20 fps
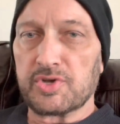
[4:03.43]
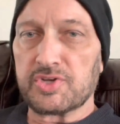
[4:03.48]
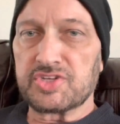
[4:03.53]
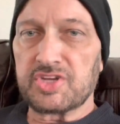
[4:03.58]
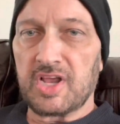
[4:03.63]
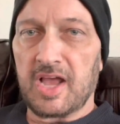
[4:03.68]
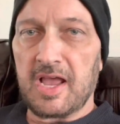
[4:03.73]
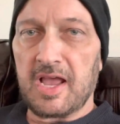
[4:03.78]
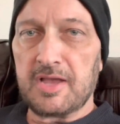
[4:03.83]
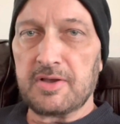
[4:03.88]

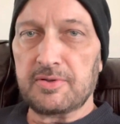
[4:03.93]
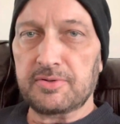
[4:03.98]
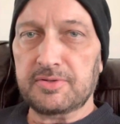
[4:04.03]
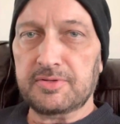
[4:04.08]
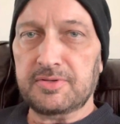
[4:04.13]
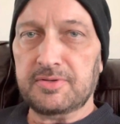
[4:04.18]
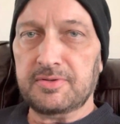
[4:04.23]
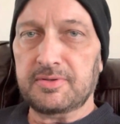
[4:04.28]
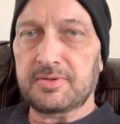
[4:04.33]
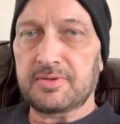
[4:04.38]

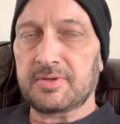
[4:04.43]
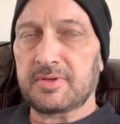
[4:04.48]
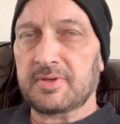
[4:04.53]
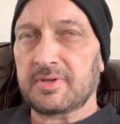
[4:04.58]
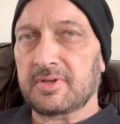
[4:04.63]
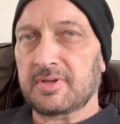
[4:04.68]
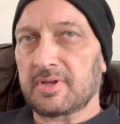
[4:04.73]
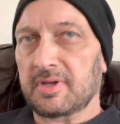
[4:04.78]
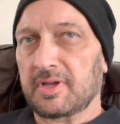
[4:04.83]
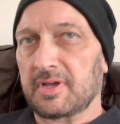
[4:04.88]
child,
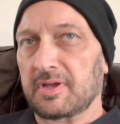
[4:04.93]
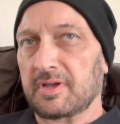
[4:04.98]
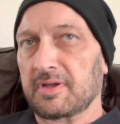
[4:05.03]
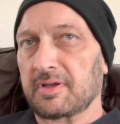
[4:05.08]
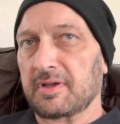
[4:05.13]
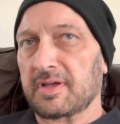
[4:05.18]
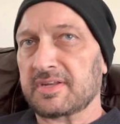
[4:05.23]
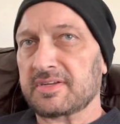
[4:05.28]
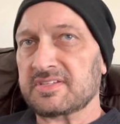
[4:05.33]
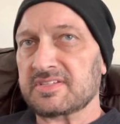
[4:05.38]

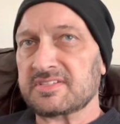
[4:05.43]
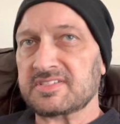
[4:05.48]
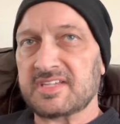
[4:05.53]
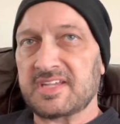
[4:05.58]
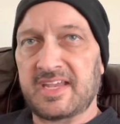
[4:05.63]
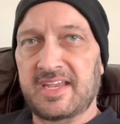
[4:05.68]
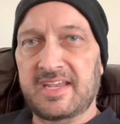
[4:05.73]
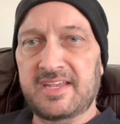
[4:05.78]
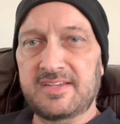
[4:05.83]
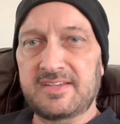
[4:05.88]
a
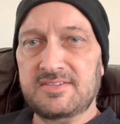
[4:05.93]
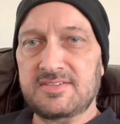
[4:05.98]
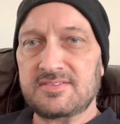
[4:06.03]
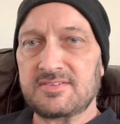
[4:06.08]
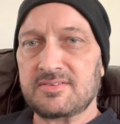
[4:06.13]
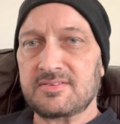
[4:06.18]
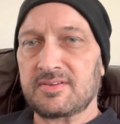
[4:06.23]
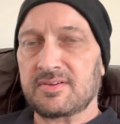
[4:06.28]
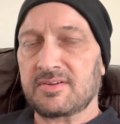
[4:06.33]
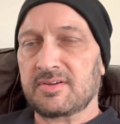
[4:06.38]

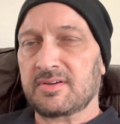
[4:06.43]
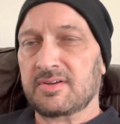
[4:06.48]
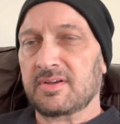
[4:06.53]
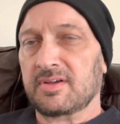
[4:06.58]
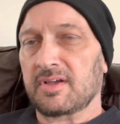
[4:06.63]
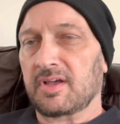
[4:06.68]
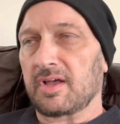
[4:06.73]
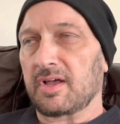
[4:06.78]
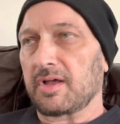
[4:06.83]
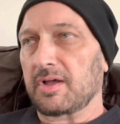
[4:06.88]
disease,
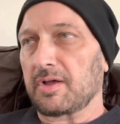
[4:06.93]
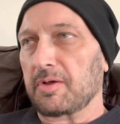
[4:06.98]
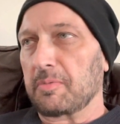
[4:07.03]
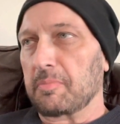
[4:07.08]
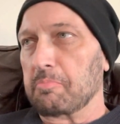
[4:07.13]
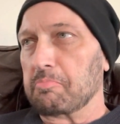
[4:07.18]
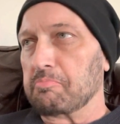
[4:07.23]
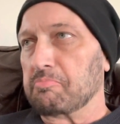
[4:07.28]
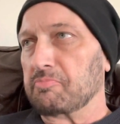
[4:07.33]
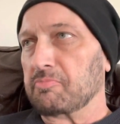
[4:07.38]

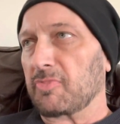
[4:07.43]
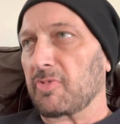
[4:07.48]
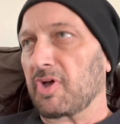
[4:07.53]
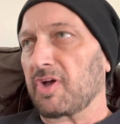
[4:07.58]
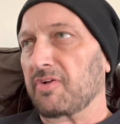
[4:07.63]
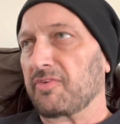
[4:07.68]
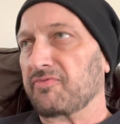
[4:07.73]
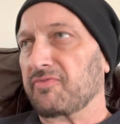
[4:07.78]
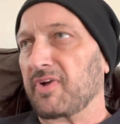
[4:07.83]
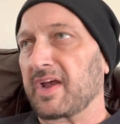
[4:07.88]

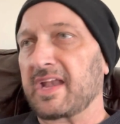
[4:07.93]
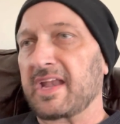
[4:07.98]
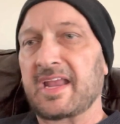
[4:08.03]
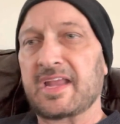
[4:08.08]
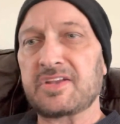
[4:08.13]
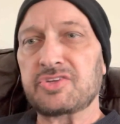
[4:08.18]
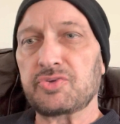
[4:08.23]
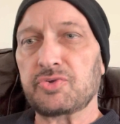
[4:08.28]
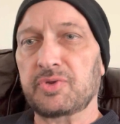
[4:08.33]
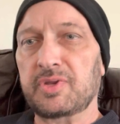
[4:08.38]
a
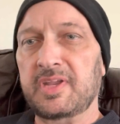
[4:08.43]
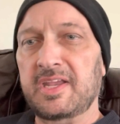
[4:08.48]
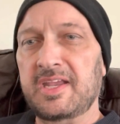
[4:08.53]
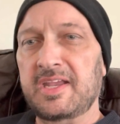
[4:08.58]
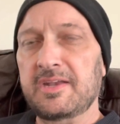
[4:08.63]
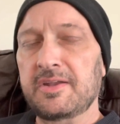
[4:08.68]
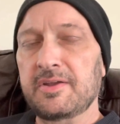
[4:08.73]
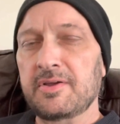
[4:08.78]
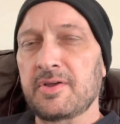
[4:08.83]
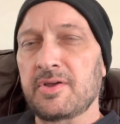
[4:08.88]
financial
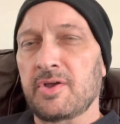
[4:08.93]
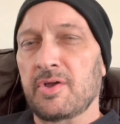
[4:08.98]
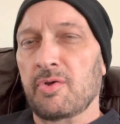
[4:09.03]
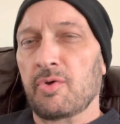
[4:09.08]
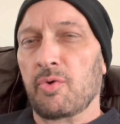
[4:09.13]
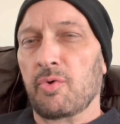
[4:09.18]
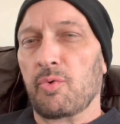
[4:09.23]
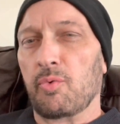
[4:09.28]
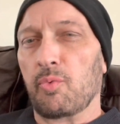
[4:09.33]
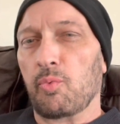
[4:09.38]
need.
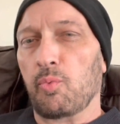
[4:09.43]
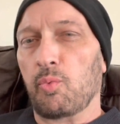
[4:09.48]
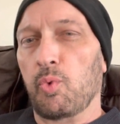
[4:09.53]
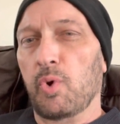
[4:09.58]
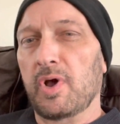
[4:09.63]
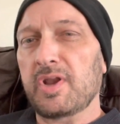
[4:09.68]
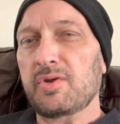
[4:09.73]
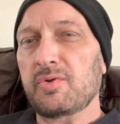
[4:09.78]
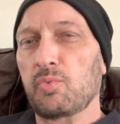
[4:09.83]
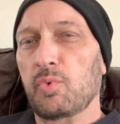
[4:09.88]

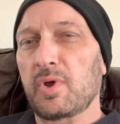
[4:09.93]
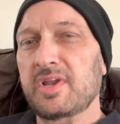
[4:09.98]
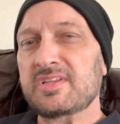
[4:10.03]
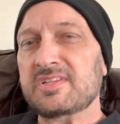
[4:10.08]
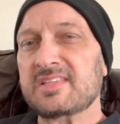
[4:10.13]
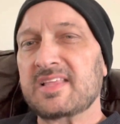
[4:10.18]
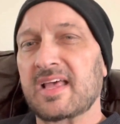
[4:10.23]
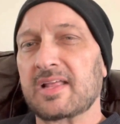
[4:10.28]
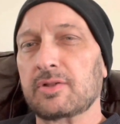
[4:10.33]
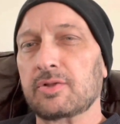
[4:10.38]
What
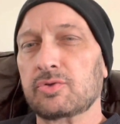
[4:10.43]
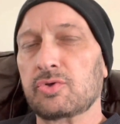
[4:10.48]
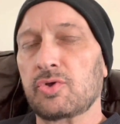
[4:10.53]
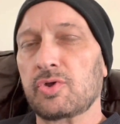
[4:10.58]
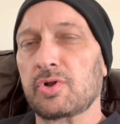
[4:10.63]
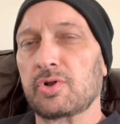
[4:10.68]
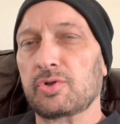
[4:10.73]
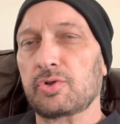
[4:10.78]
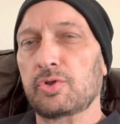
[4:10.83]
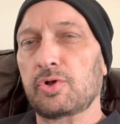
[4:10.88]
is that
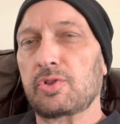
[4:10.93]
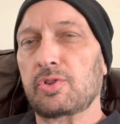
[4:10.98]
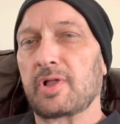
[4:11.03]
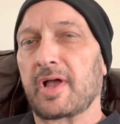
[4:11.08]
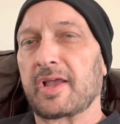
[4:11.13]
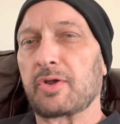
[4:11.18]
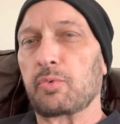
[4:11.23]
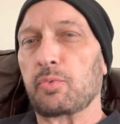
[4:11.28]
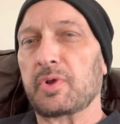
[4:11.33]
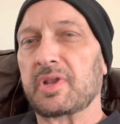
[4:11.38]
going to look
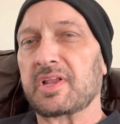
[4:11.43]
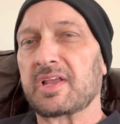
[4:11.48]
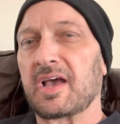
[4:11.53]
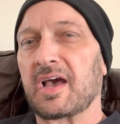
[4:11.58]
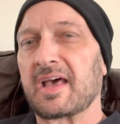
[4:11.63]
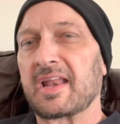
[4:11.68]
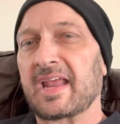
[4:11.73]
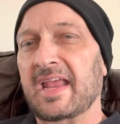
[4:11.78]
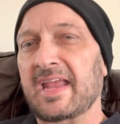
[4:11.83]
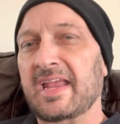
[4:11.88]
like when
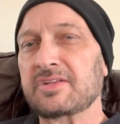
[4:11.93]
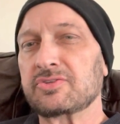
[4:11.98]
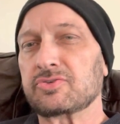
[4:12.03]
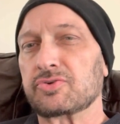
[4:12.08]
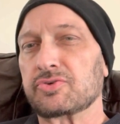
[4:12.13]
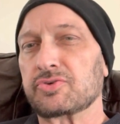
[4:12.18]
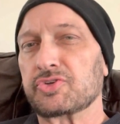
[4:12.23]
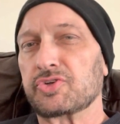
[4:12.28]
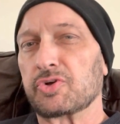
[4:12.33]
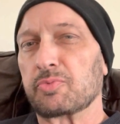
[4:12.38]
God
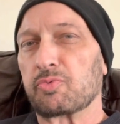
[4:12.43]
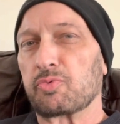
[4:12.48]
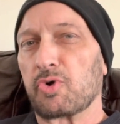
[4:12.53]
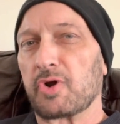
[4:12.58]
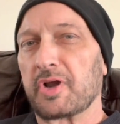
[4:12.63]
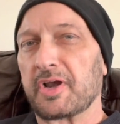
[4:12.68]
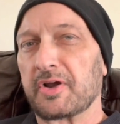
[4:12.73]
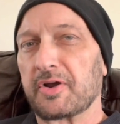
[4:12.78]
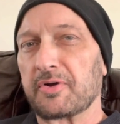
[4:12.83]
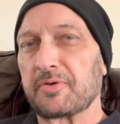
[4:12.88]
answers your
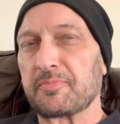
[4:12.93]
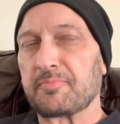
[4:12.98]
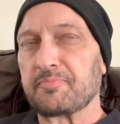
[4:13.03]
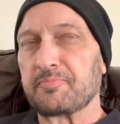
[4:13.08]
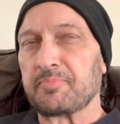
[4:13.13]
prayer?